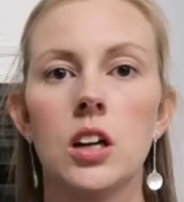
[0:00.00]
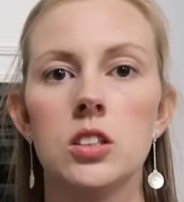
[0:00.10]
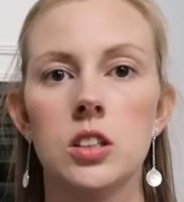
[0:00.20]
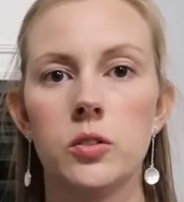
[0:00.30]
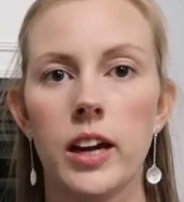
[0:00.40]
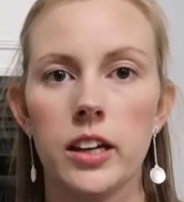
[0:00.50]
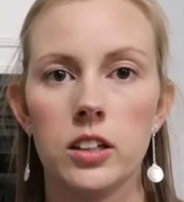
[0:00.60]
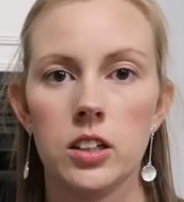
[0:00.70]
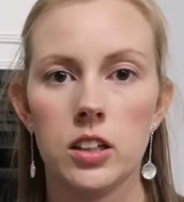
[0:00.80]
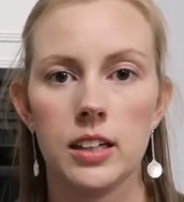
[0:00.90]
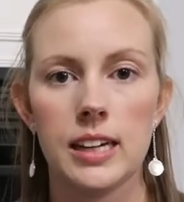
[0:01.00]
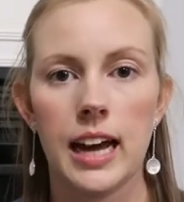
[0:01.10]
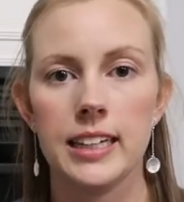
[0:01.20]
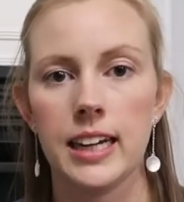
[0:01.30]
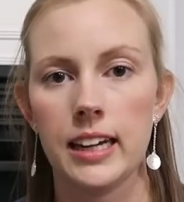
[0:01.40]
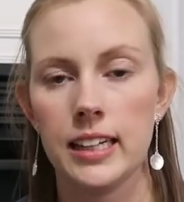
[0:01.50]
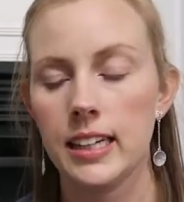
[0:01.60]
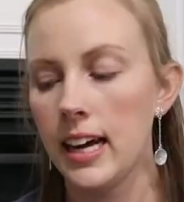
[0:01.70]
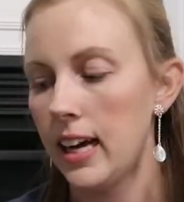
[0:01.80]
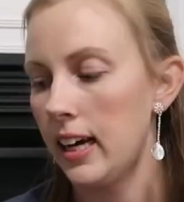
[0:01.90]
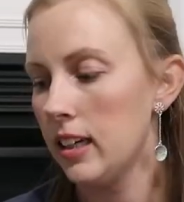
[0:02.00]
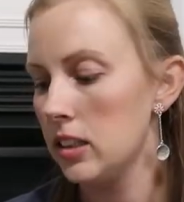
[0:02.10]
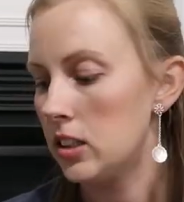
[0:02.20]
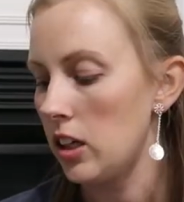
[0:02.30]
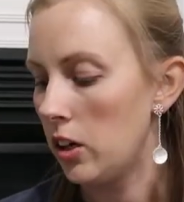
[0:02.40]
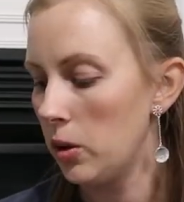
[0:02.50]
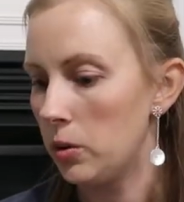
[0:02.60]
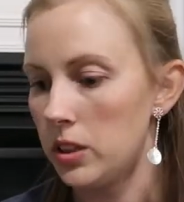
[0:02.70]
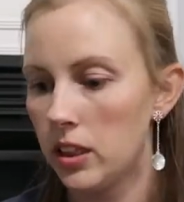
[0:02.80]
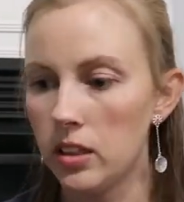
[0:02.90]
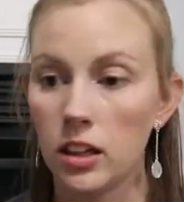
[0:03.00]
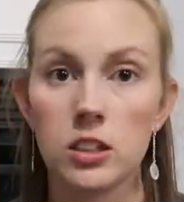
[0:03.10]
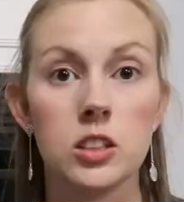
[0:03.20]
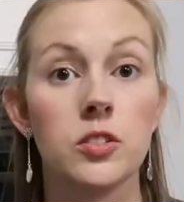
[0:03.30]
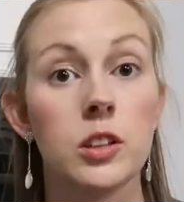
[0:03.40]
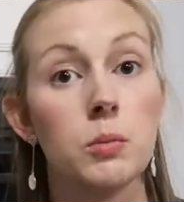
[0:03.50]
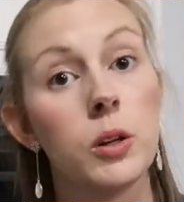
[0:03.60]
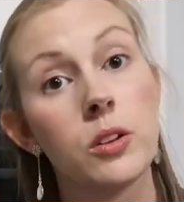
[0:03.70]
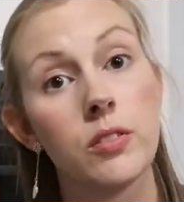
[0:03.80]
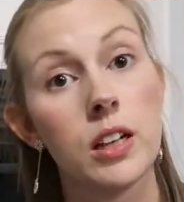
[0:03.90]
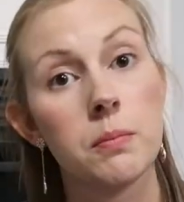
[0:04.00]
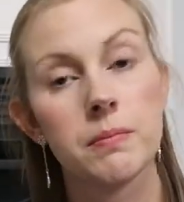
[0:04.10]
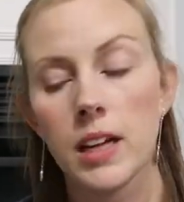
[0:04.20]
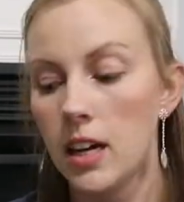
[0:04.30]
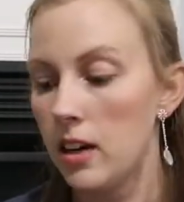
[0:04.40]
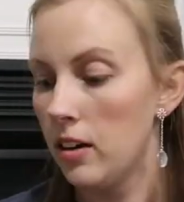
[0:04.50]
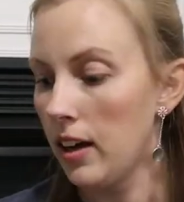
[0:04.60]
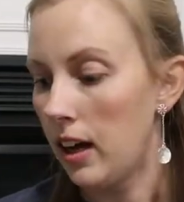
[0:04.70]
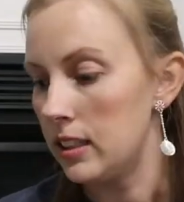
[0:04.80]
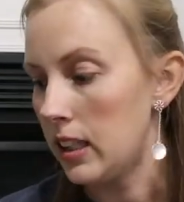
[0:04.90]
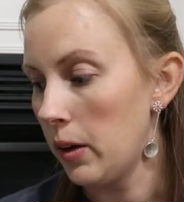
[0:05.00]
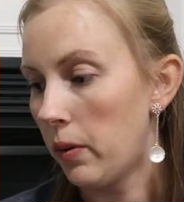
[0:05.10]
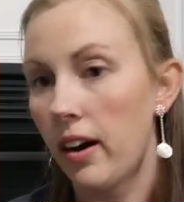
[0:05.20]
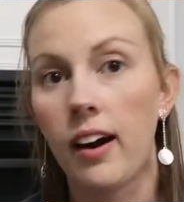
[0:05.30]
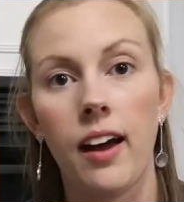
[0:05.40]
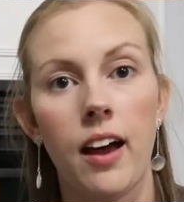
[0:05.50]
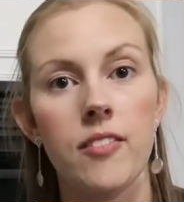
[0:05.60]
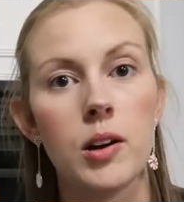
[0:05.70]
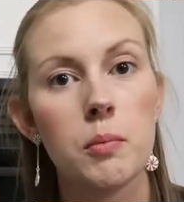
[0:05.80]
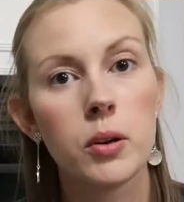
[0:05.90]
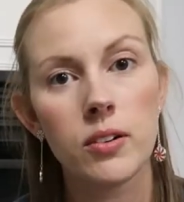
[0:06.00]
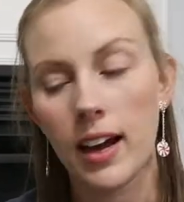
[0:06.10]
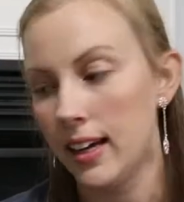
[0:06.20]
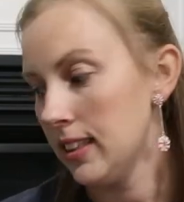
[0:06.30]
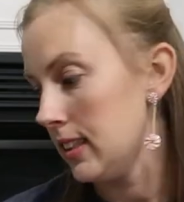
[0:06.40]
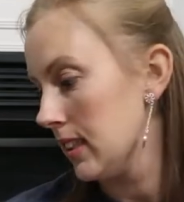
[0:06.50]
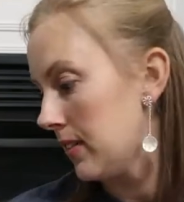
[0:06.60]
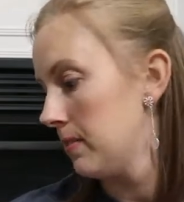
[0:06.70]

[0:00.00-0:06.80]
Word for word: also regular $9.99, so $10 for the both of them, as they were half price.